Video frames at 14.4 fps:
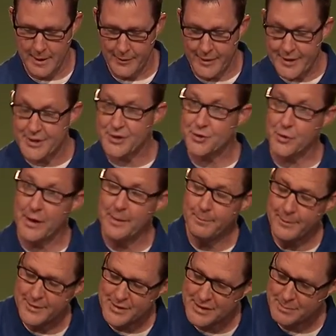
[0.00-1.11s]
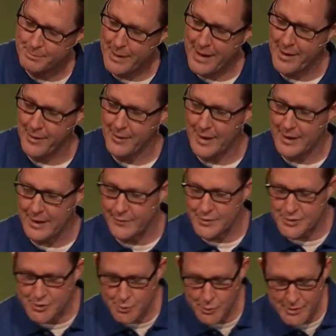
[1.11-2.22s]
The extreme despair and even
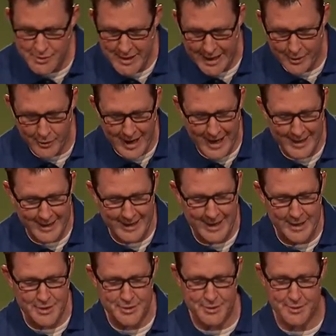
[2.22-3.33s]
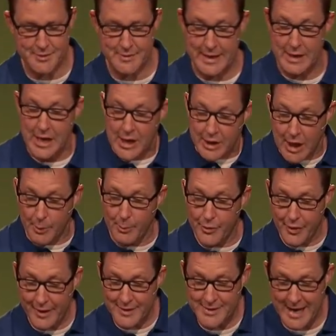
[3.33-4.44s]
suicidal ideations that come with
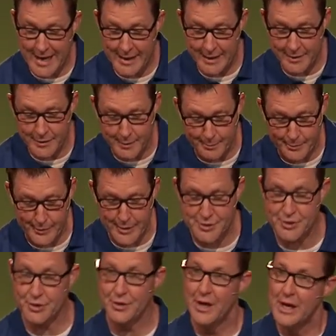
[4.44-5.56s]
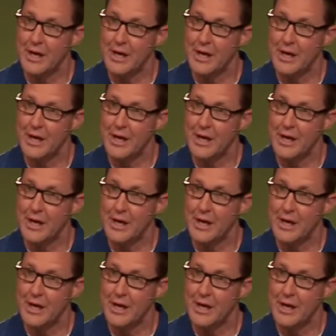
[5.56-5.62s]
anxiety and depression